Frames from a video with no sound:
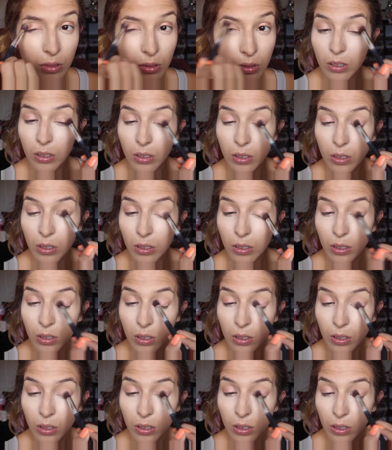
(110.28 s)

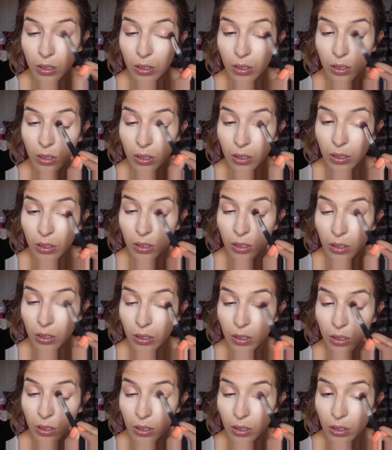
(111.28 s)

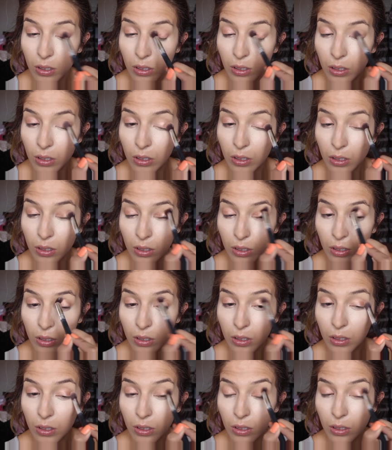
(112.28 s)

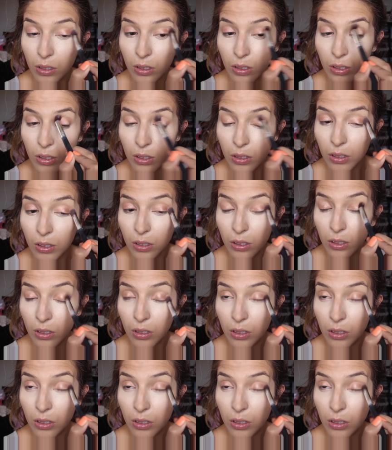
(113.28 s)
[no speech]